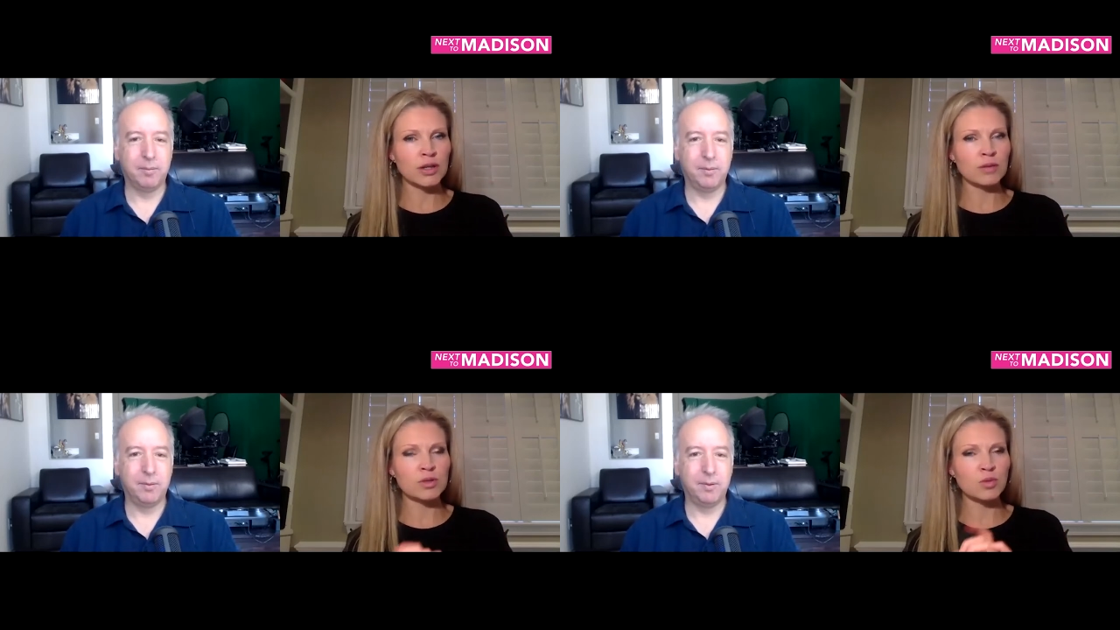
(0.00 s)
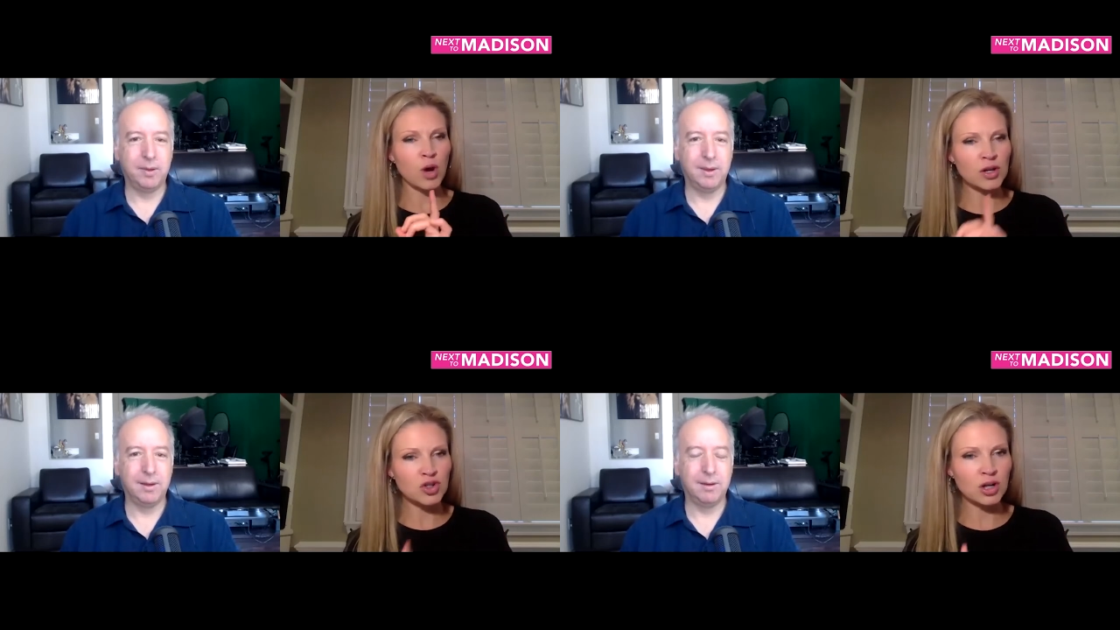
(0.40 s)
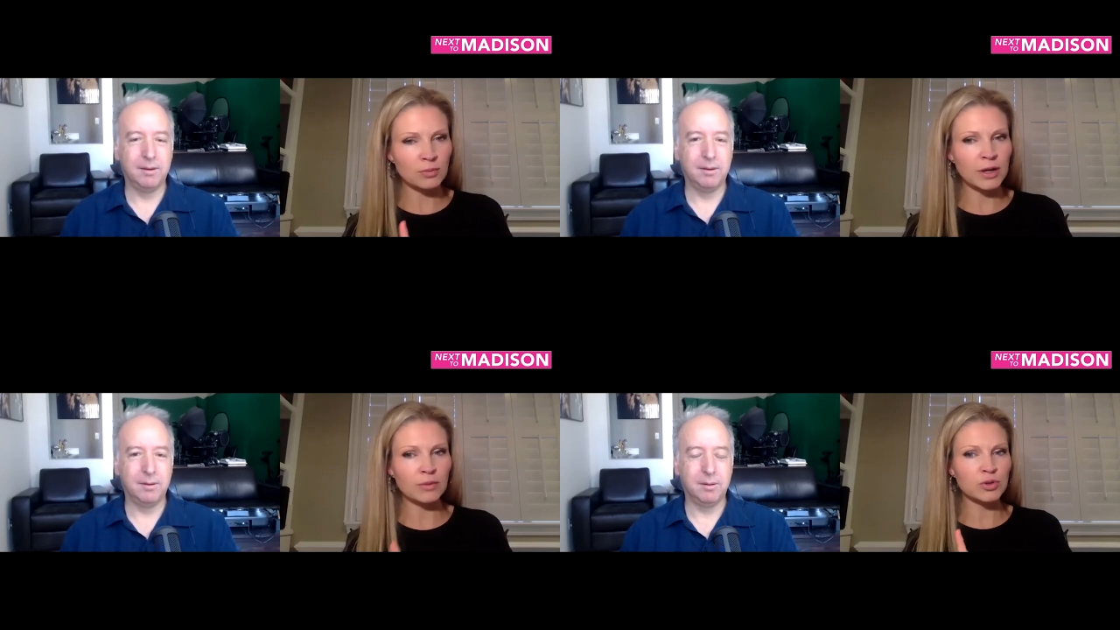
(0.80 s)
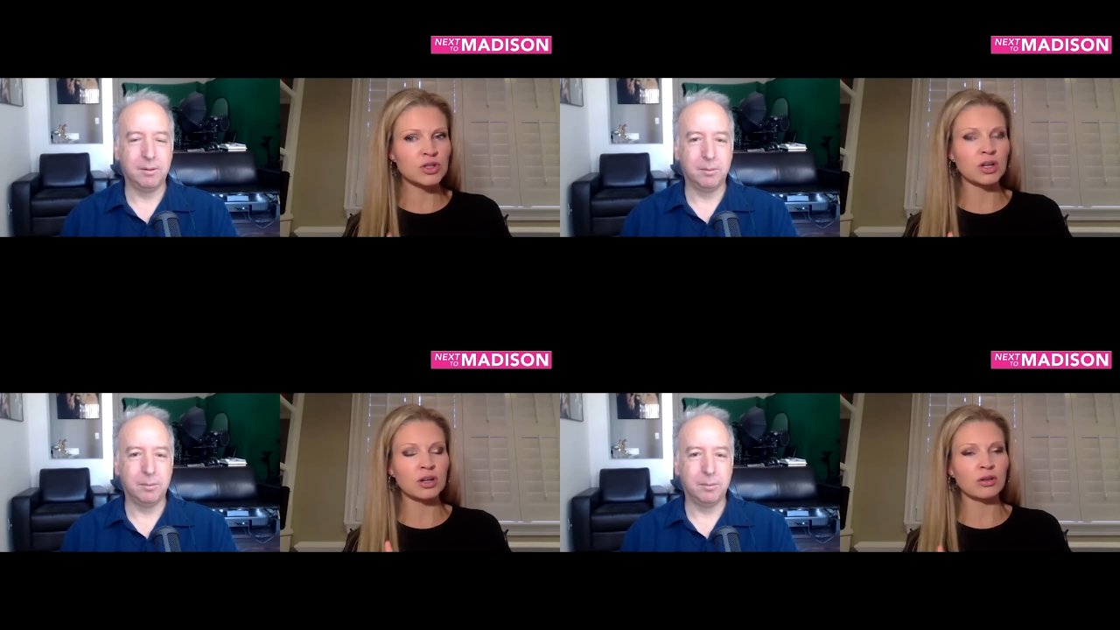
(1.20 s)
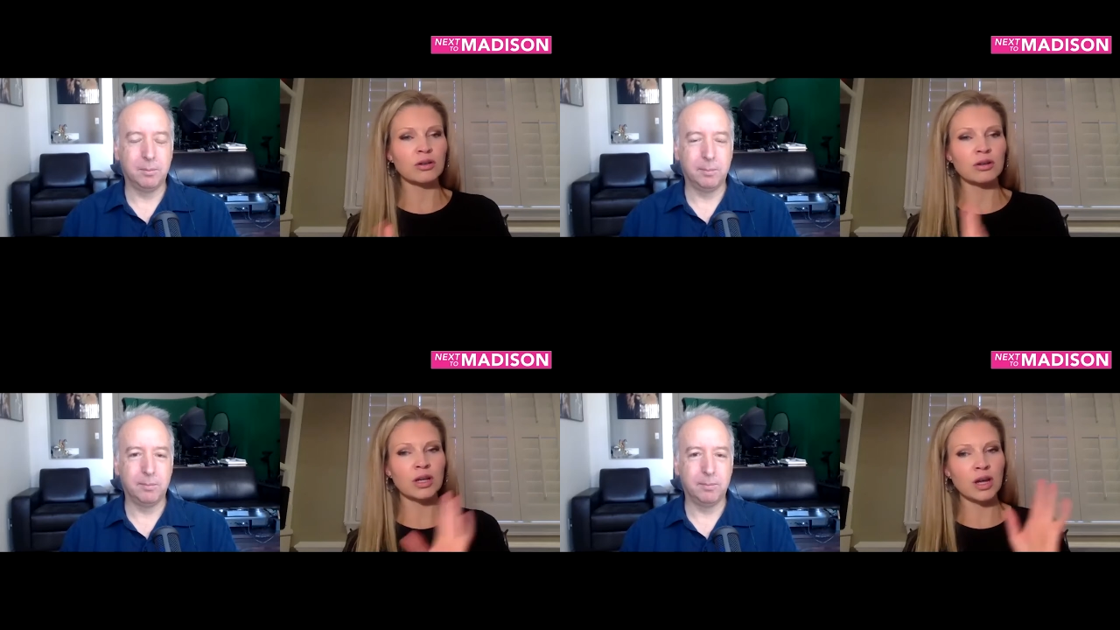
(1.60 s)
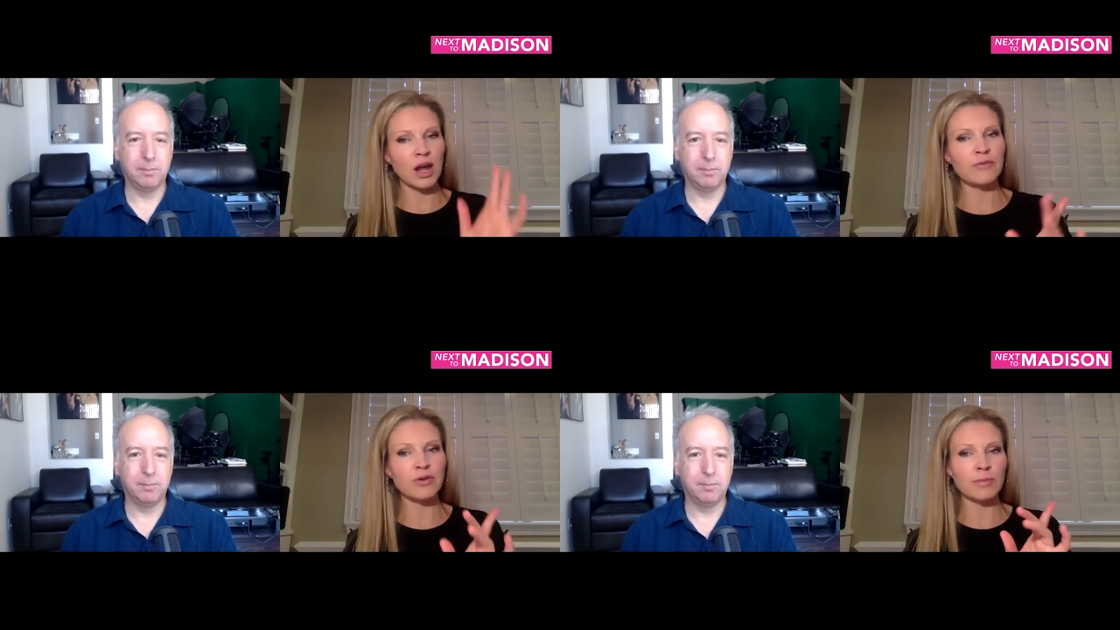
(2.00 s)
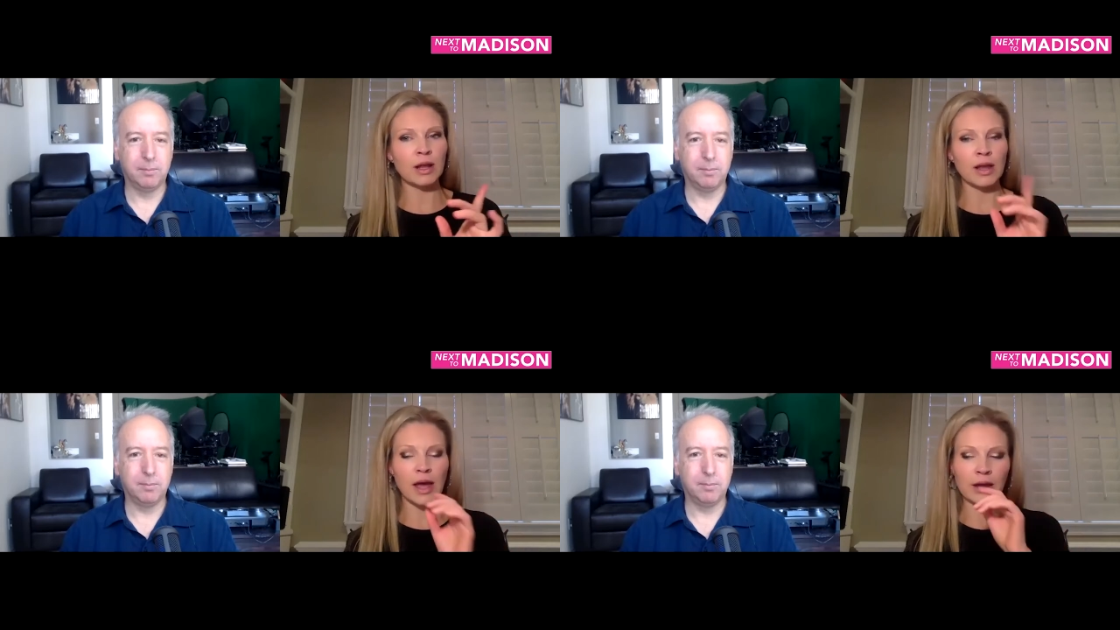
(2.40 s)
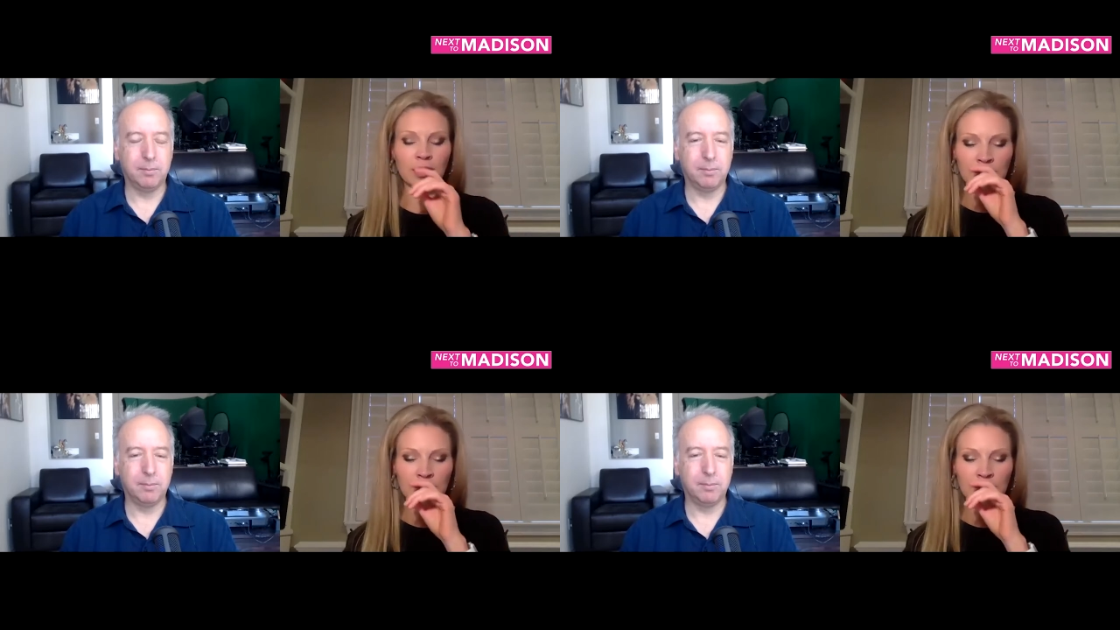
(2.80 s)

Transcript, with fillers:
Speaker 1: There was one gentleman in particular, he came from LA,